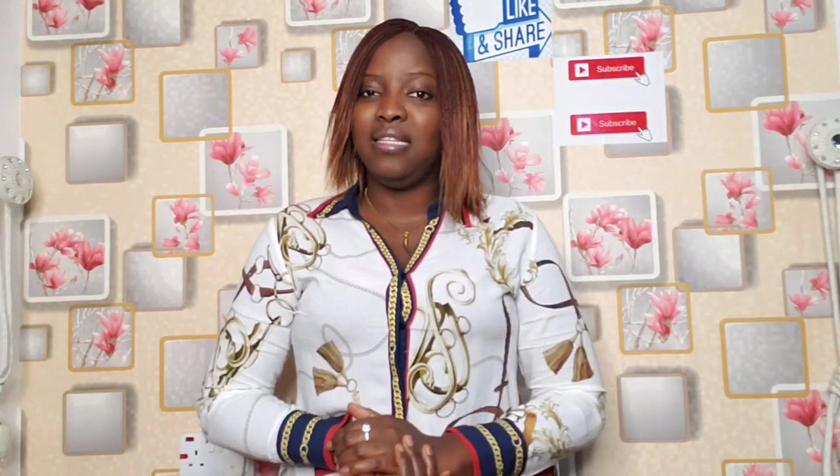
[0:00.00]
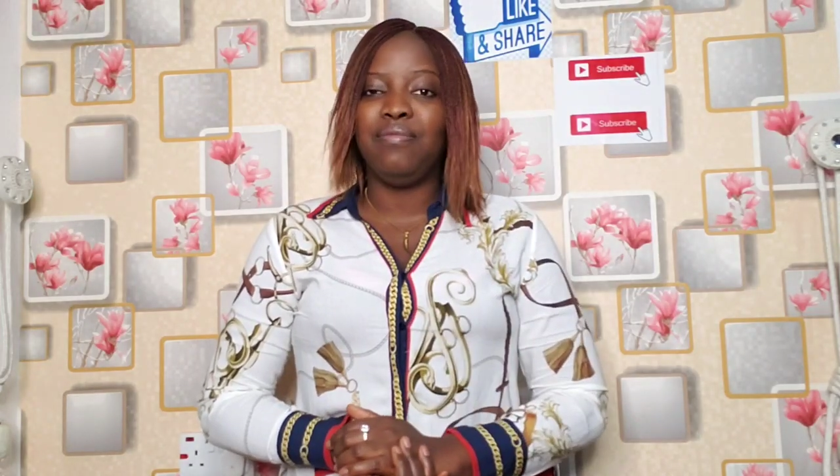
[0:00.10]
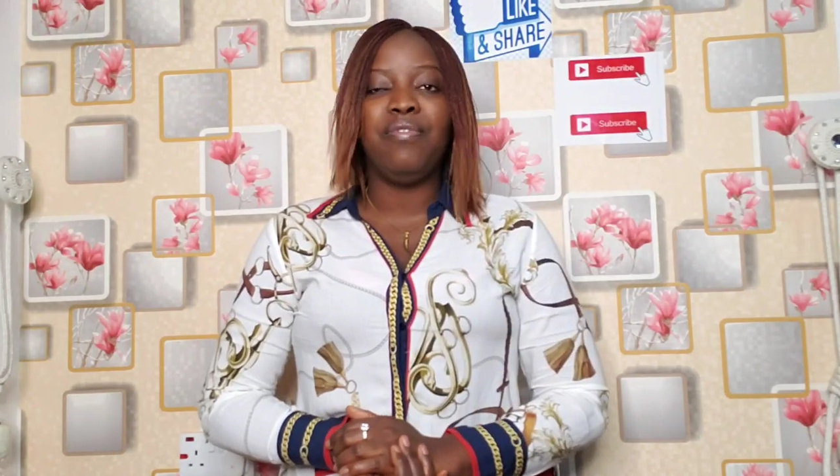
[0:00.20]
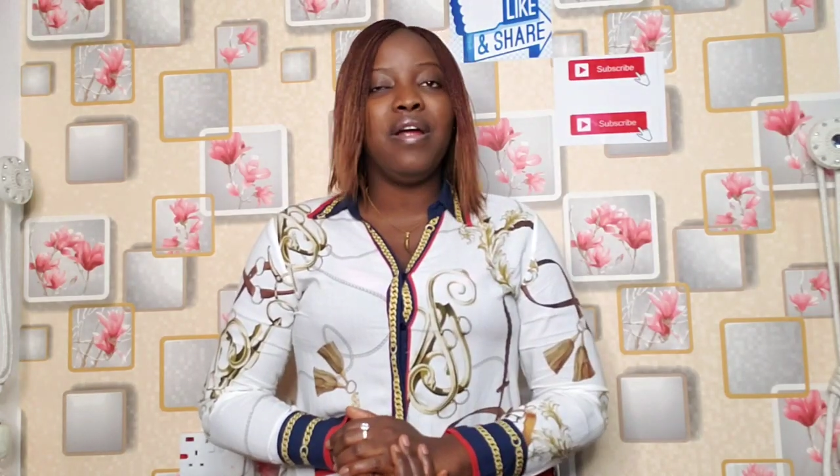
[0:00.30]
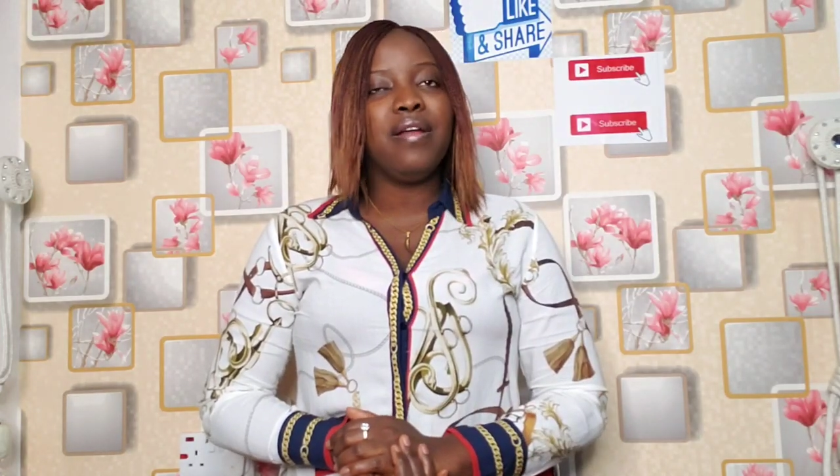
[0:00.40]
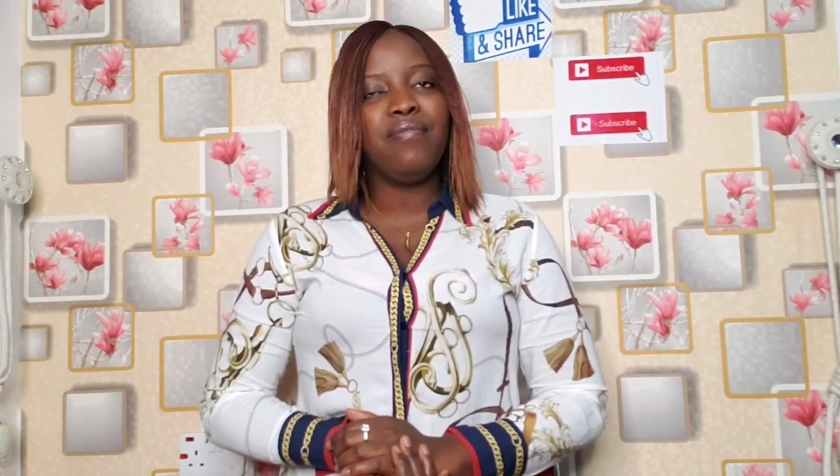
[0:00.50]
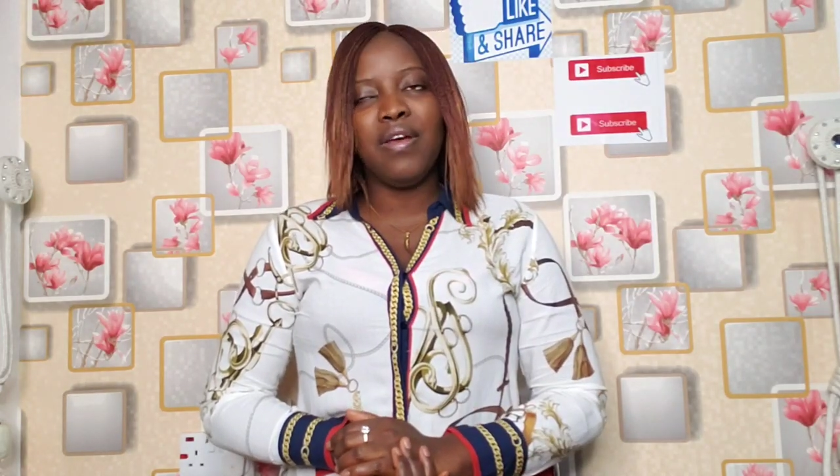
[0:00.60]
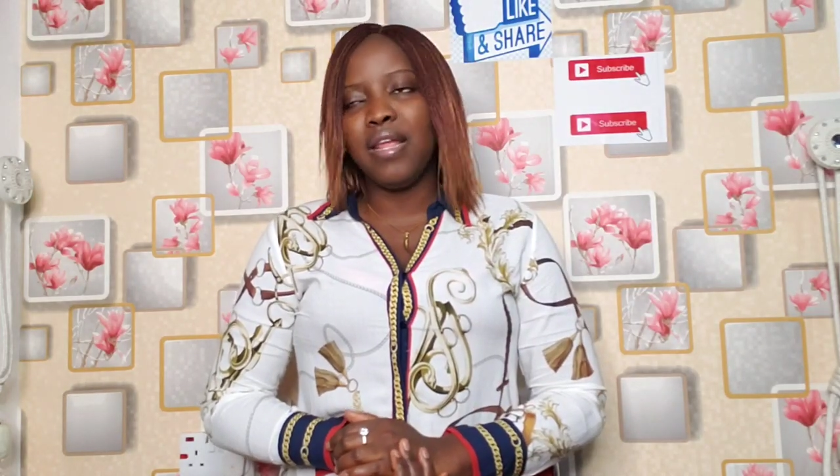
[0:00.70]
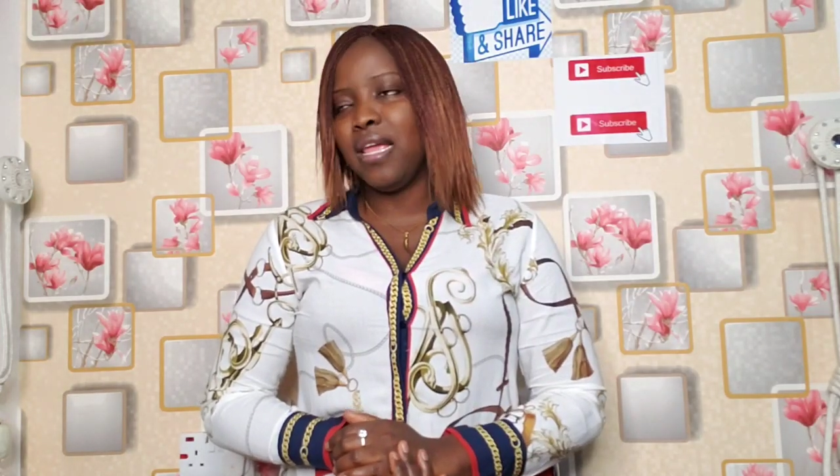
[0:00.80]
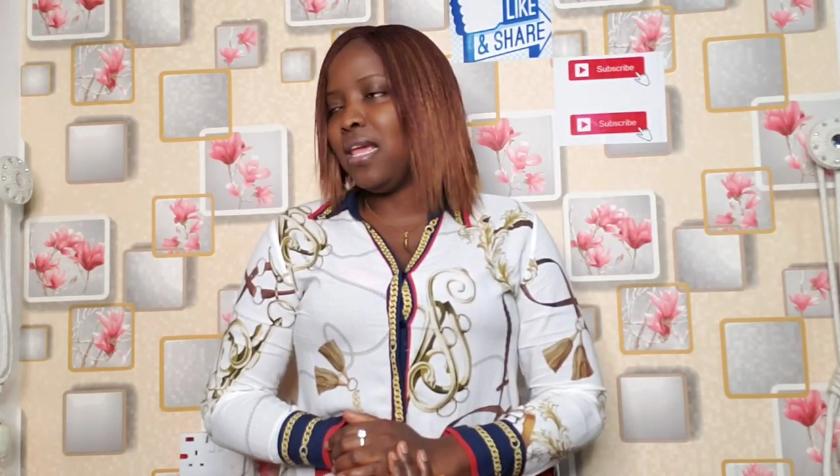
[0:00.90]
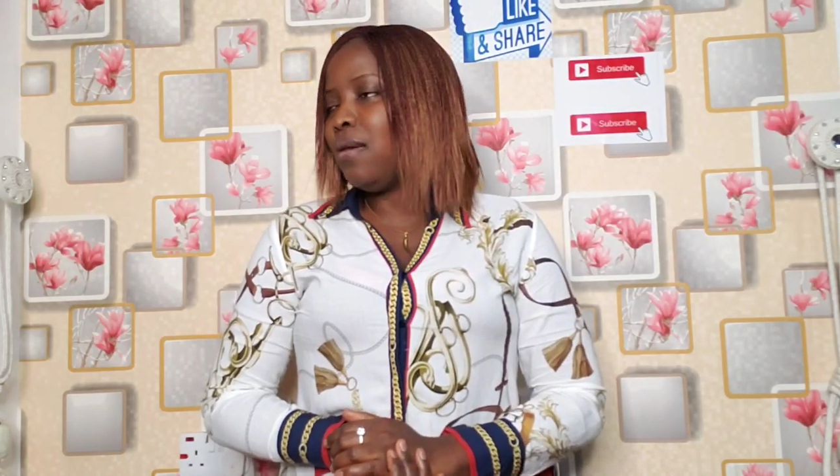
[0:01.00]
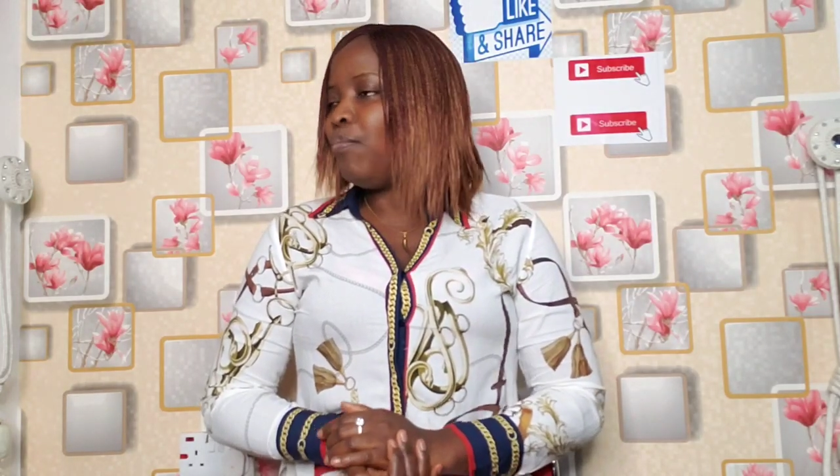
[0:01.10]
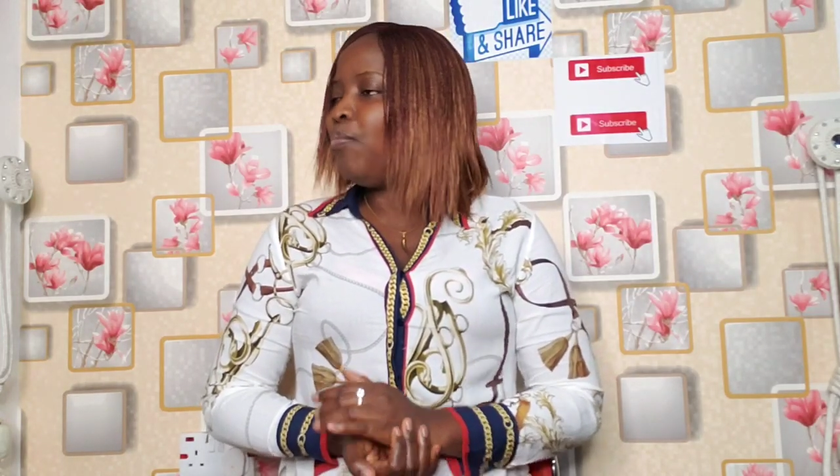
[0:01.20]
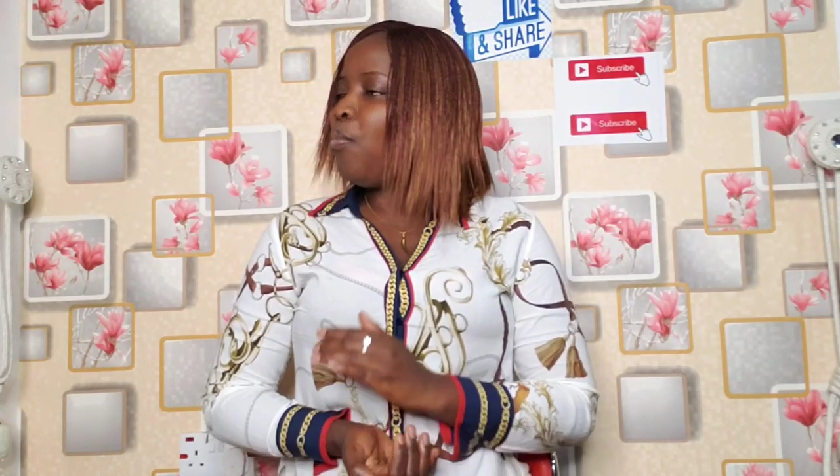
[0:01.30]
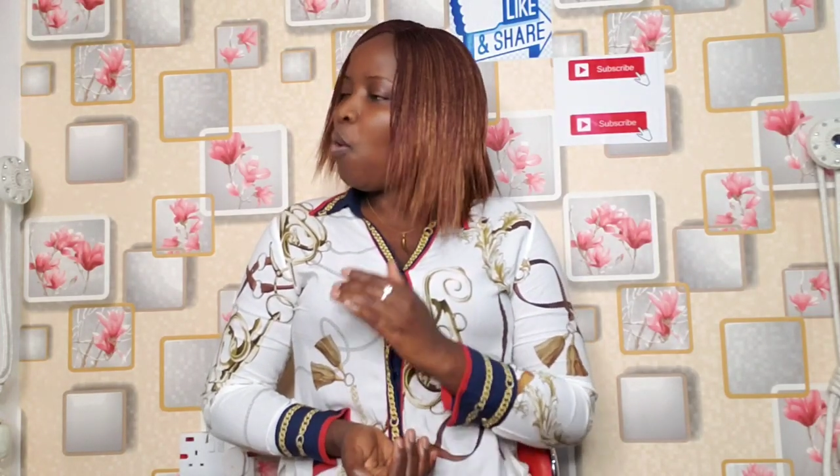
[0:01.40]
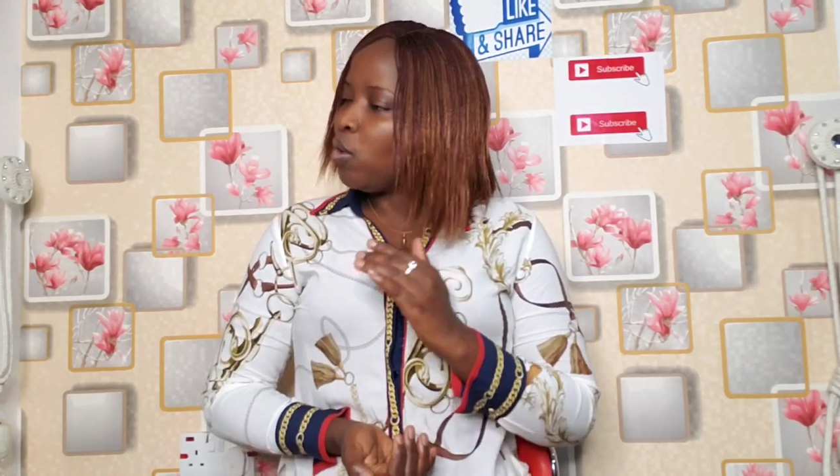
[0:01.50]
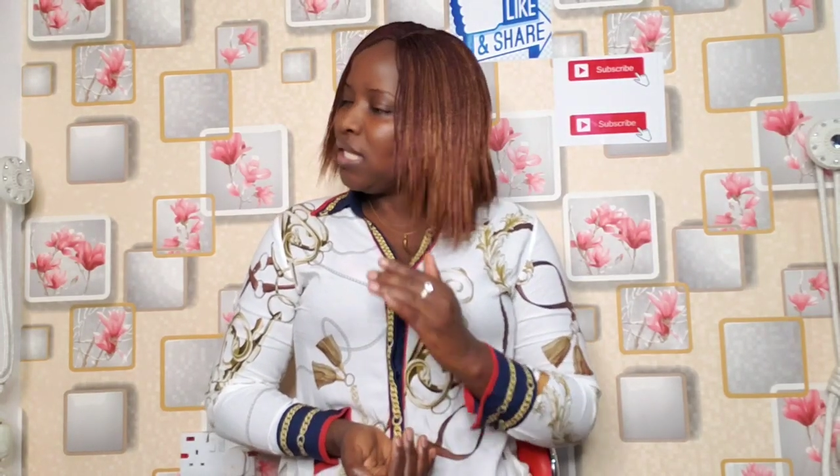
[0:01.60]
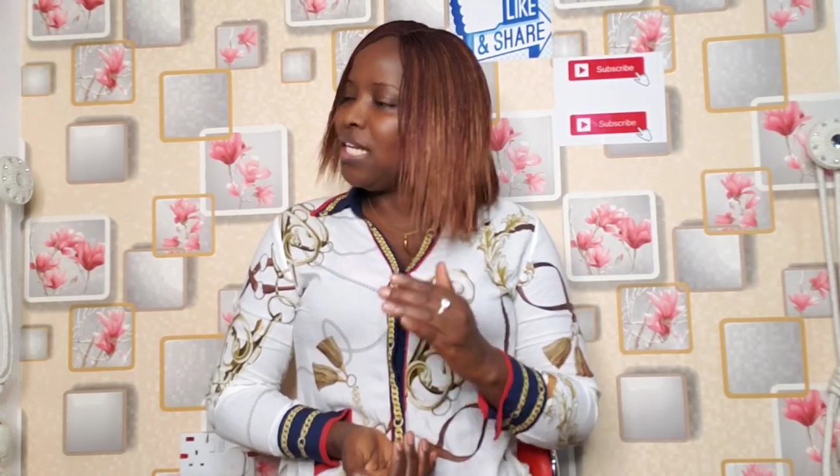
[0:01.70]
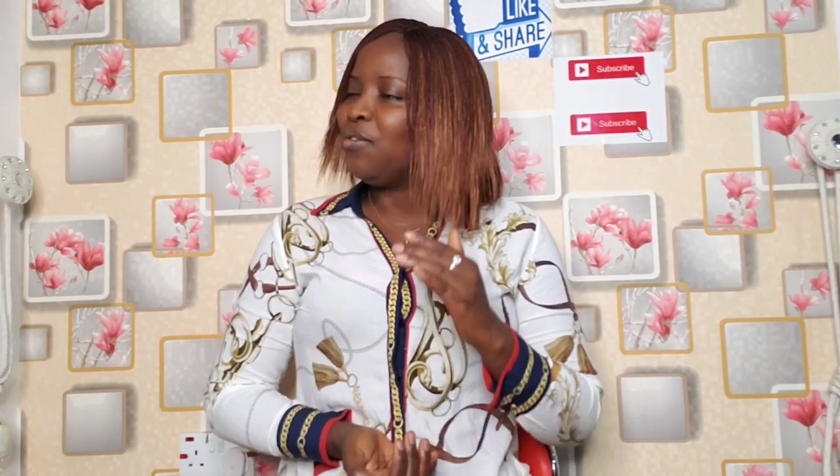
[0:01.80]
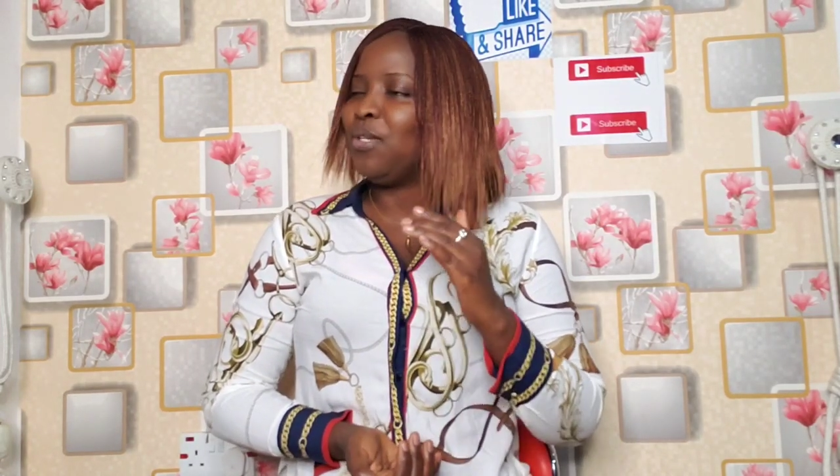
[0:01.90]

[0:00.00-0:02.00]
It's very, very important